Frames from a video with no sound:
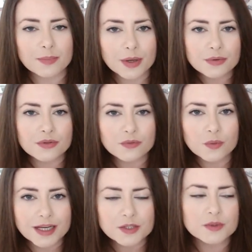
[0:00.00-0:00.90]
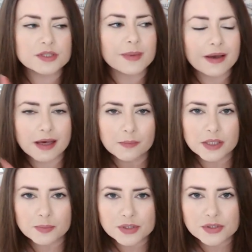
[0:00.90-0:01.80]
both of which, one's about
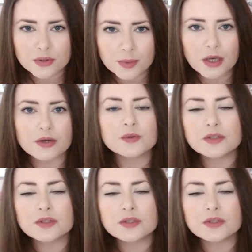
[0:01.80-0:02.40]
helping you bust through blocks,